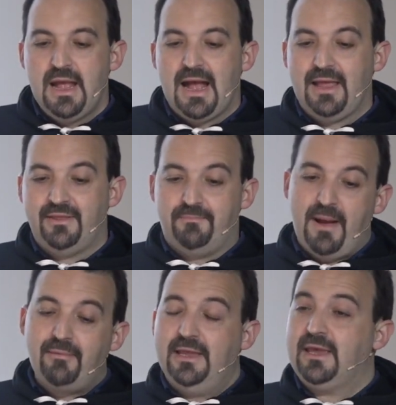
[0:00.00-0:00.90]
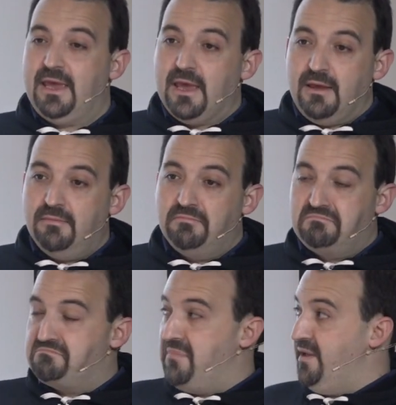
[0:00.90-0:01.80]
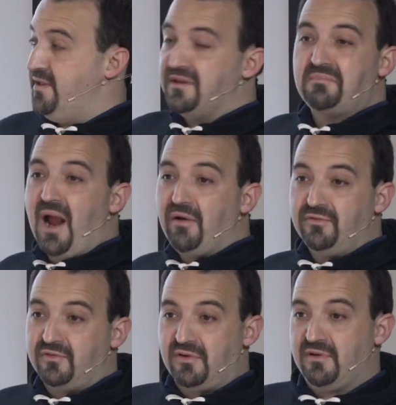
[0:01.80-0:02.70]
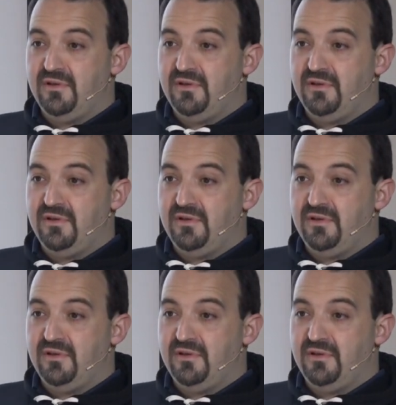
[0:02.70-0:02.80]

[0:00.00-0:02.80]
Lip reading: and the public key is in the browser.